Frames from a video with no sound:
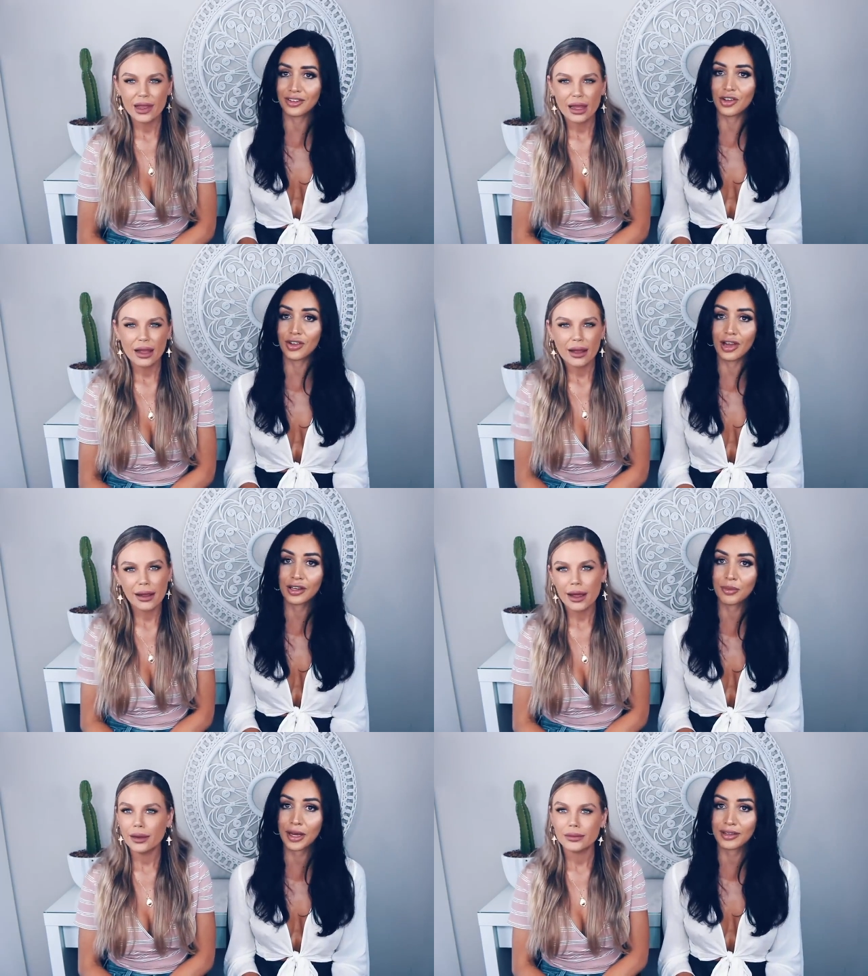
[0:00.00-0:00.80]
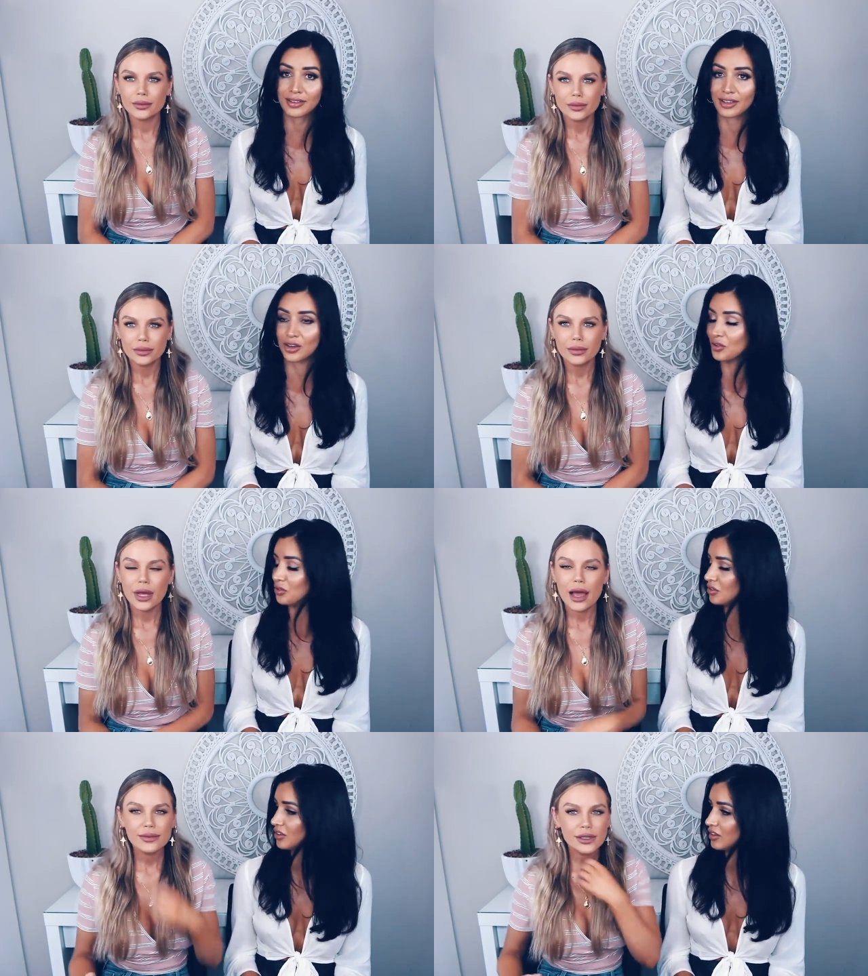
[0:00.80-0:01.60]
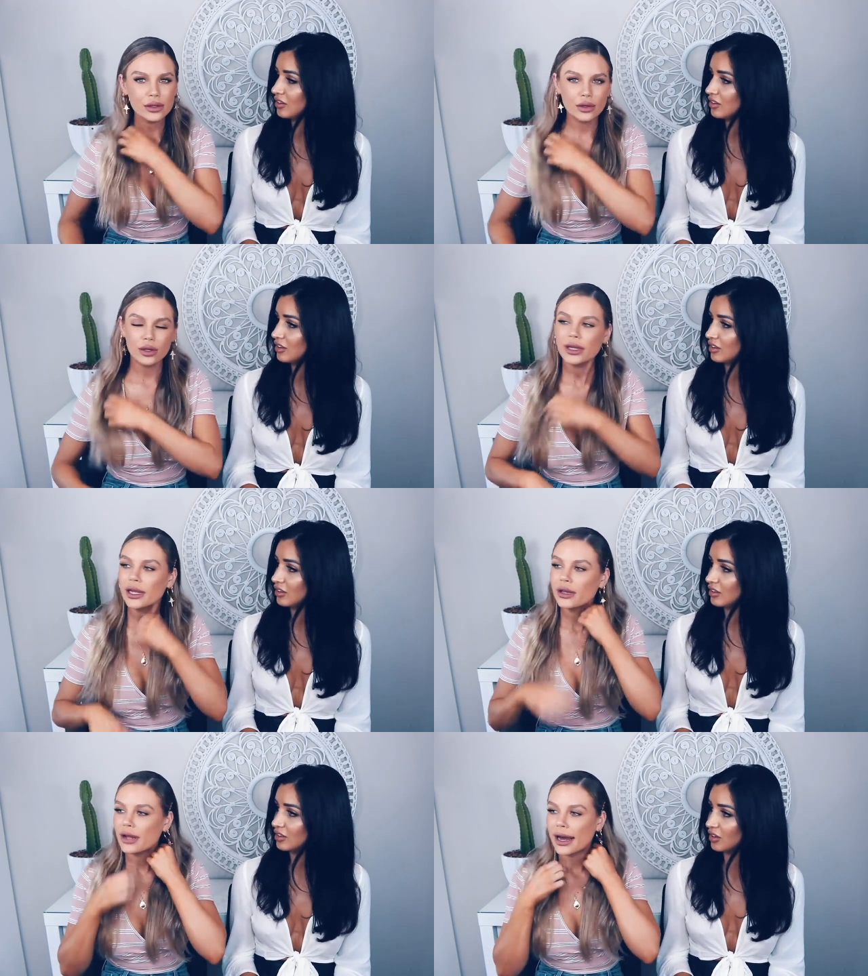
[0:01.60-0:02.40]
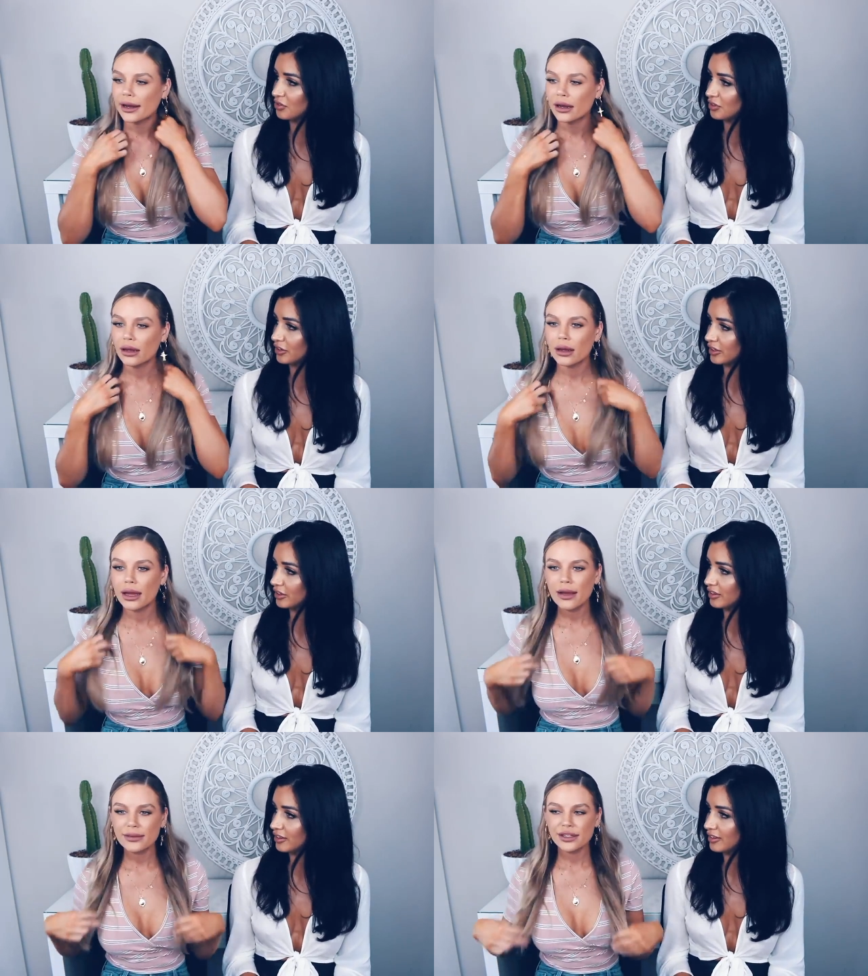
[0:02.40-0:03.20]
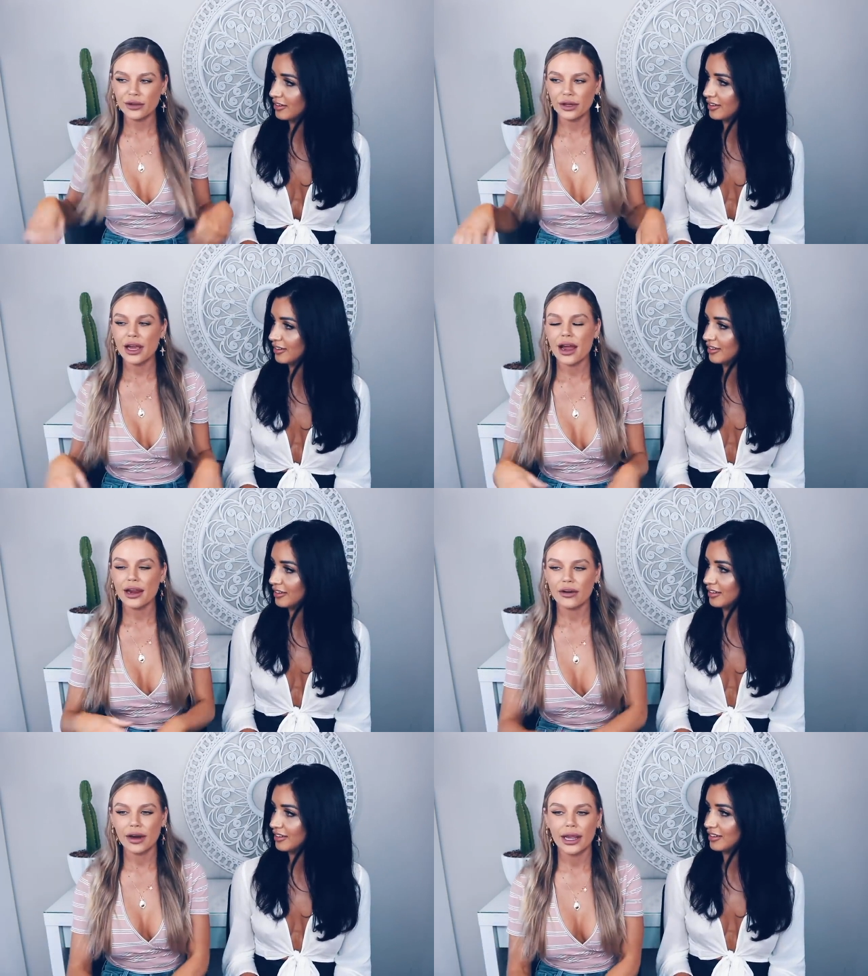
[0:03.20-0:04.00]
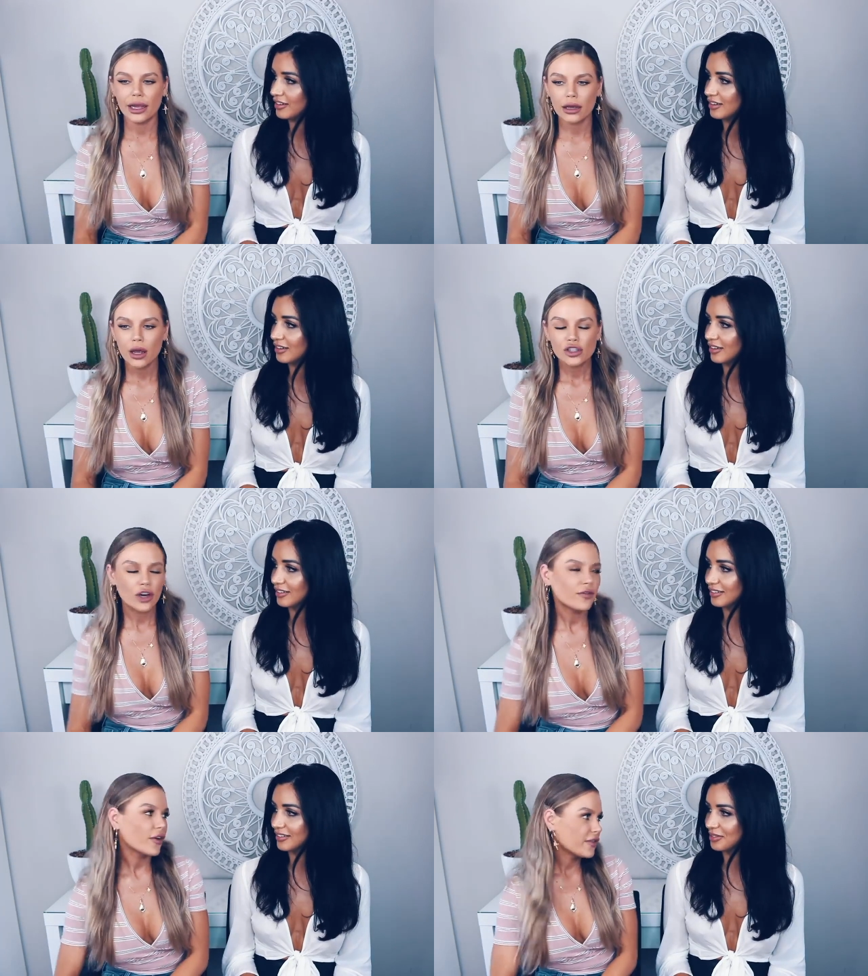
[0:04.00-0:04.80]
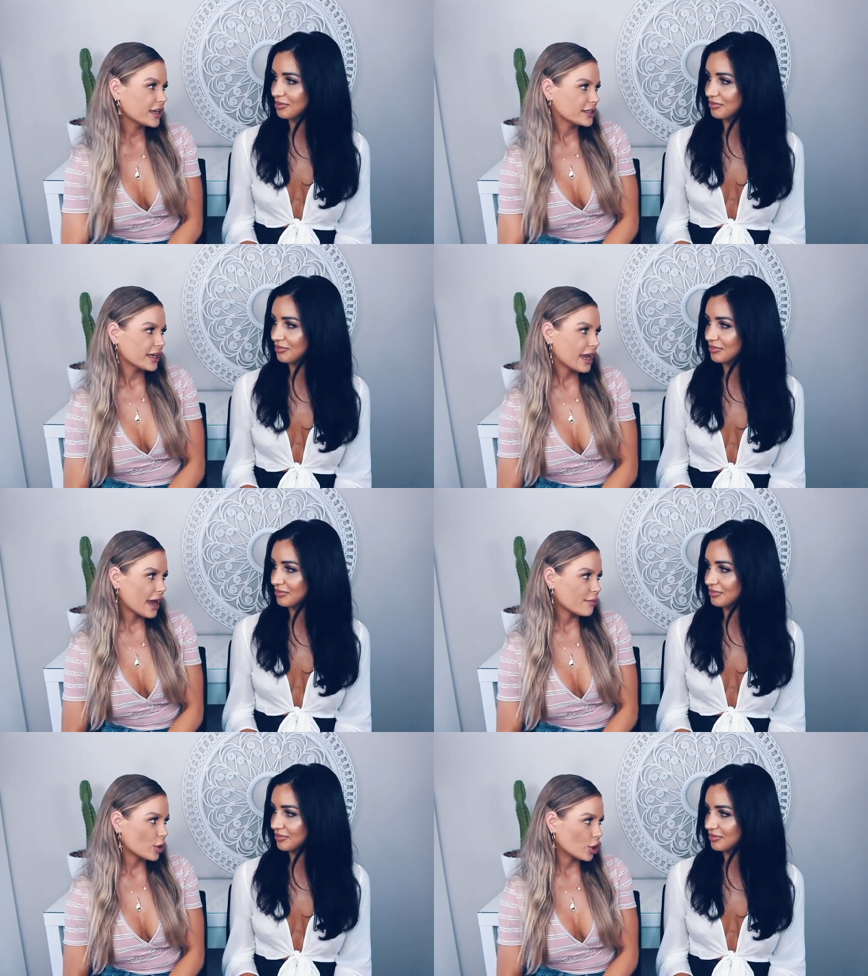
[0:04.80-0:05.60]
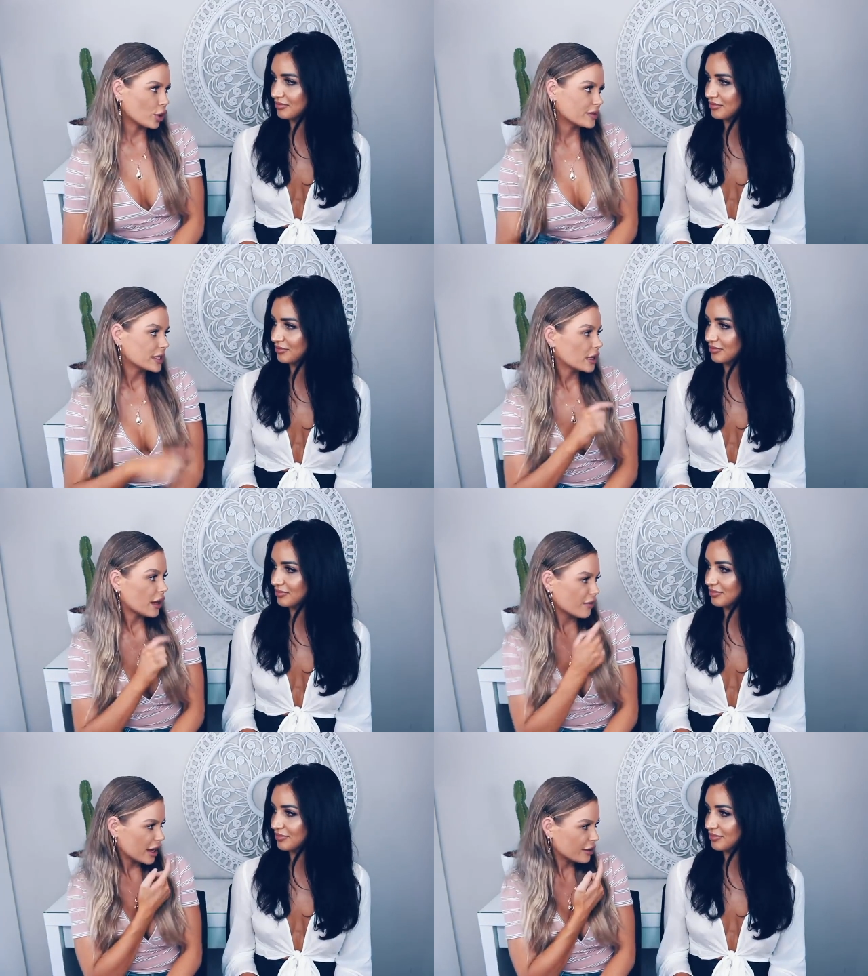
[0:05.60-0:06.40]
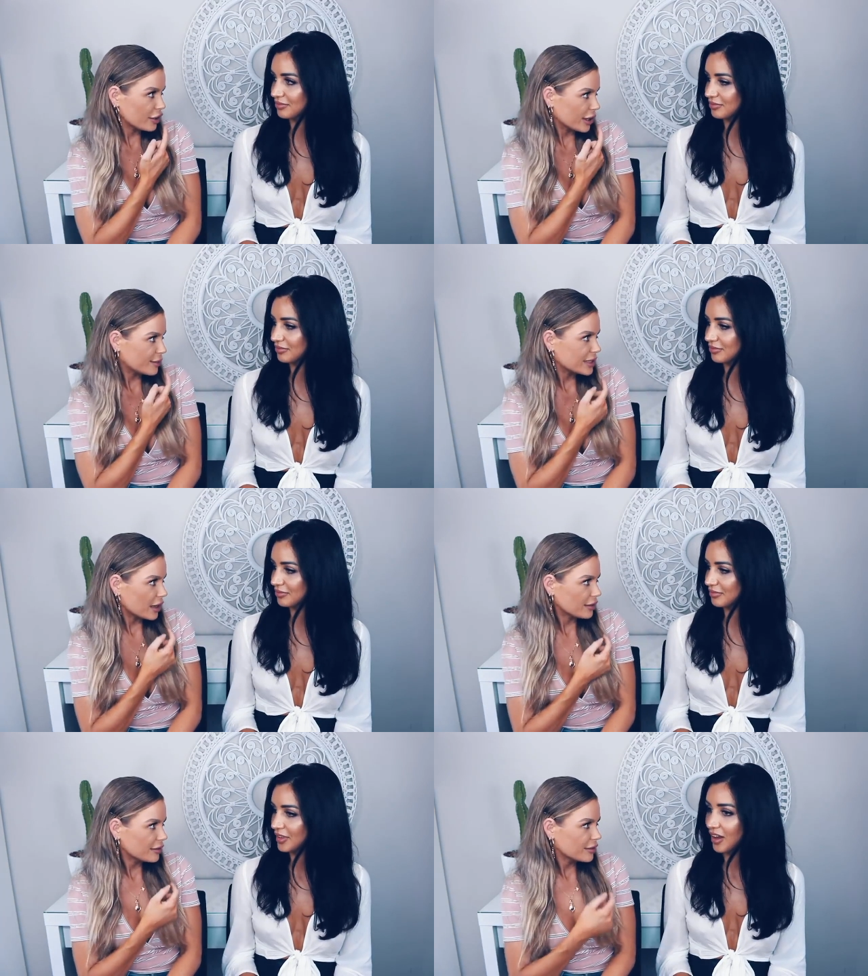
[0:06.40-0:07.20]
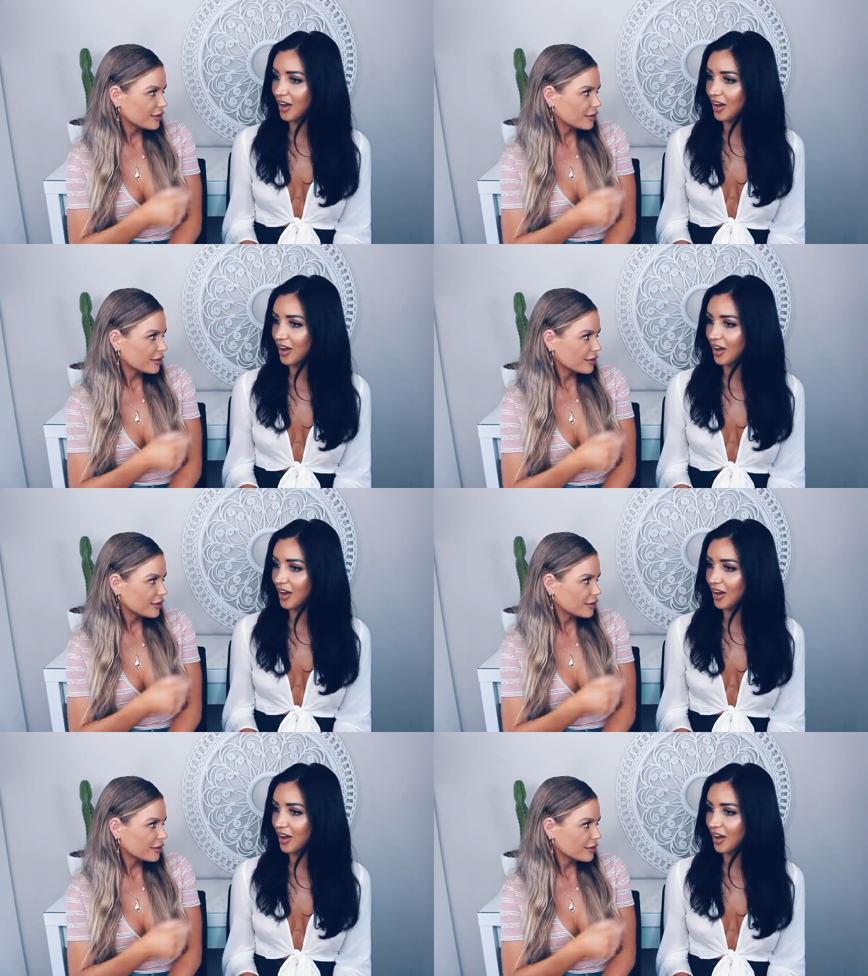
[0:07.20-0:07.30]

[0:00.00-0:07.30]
Speaker 1: that you don't like about yourself.
Speaker 2: Absolutely. Like, absolutely, I agree. So you've obviously had boobs. Have you had your lips done?